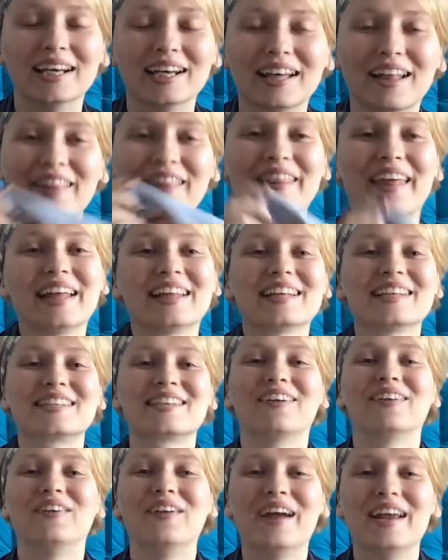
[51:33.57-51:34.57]
that it's
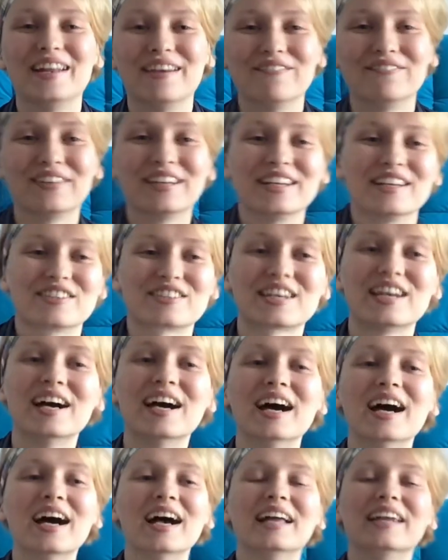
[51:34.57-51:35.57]
already finished.
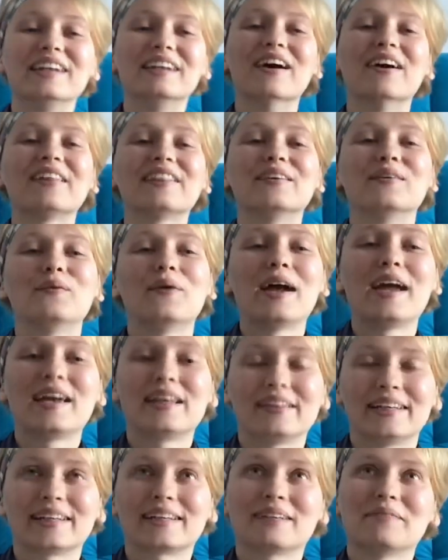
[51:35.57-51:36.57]
Not the way
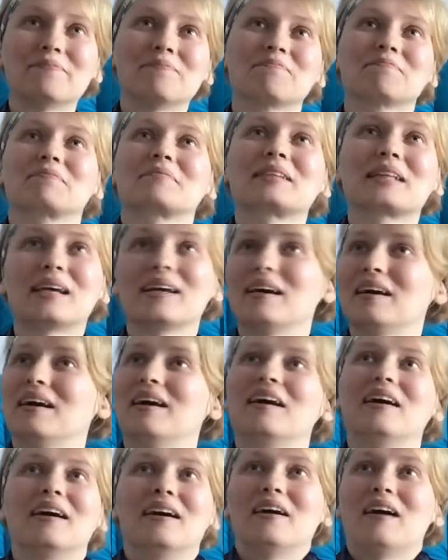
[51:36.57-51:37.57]
like
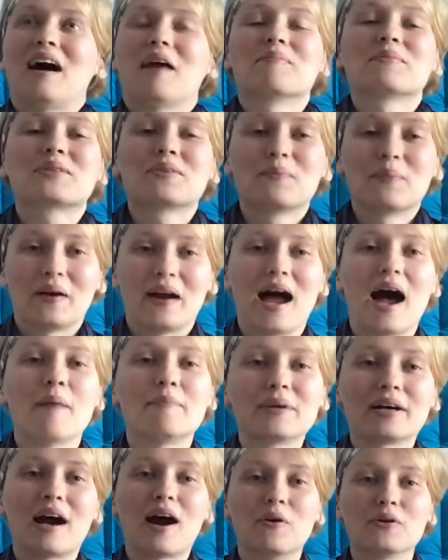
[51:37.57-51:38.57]
I'm super
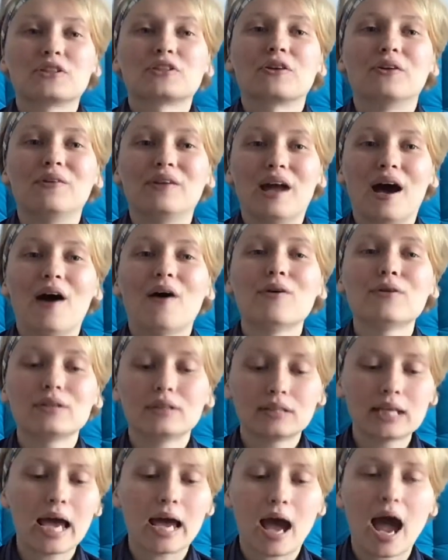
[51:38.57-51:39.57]
happy how it turned out.
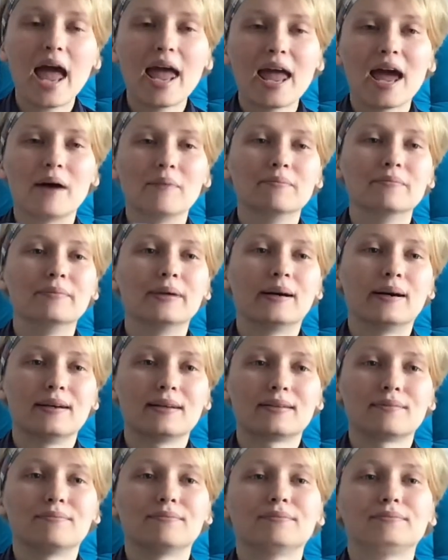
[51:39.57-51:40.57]
Yeah, I am,
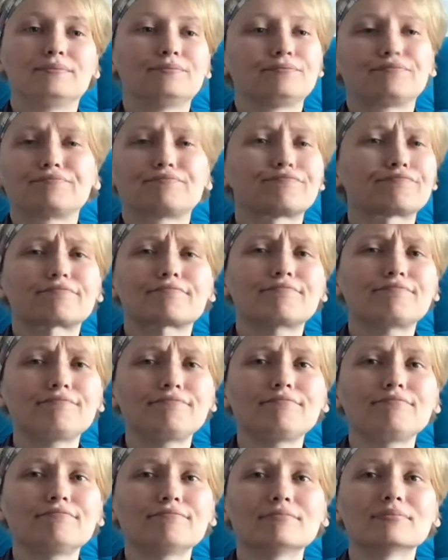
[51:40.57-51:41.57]
but
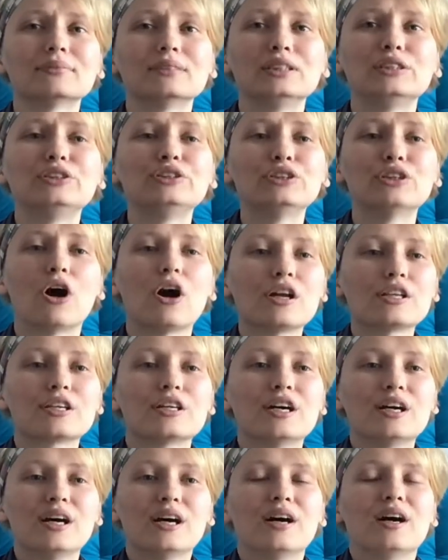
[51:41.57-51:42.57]
not
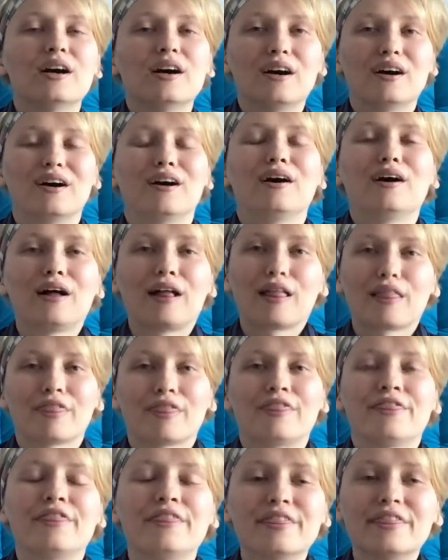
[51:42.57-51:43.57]

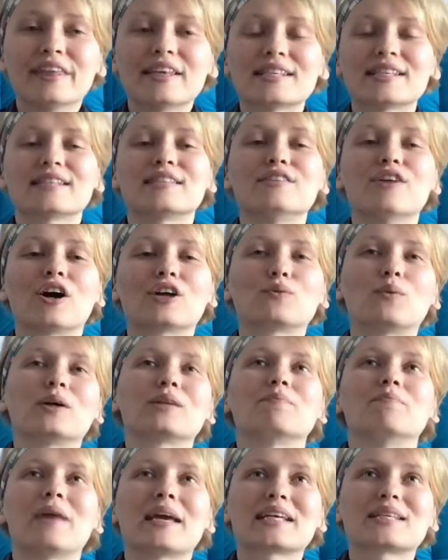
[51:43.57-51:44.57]
this is not
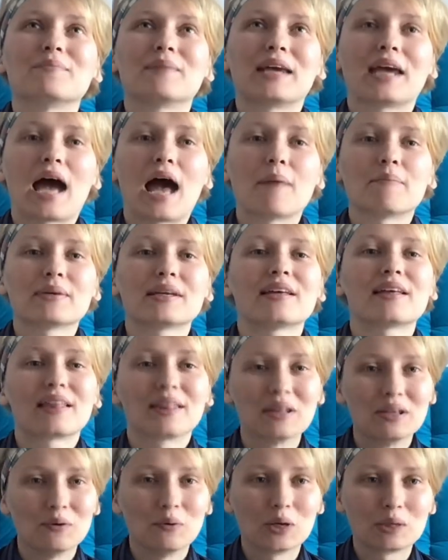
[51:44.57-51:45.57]
what makes me happy.
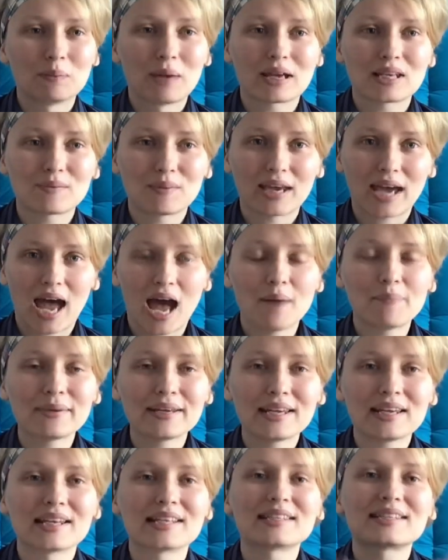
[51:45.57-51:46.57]
What makes me
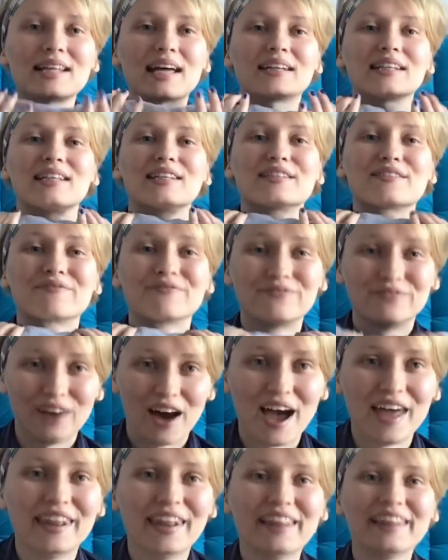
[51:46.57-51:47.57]
happy is that it's
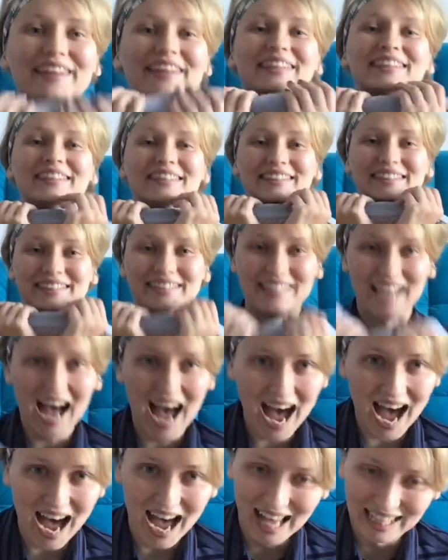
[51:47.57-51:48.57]
finally
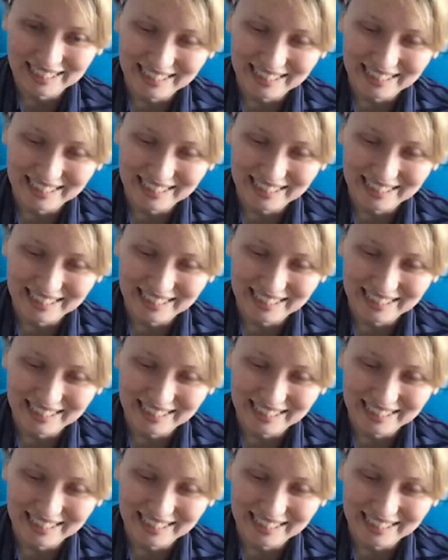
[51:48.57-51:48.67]
done.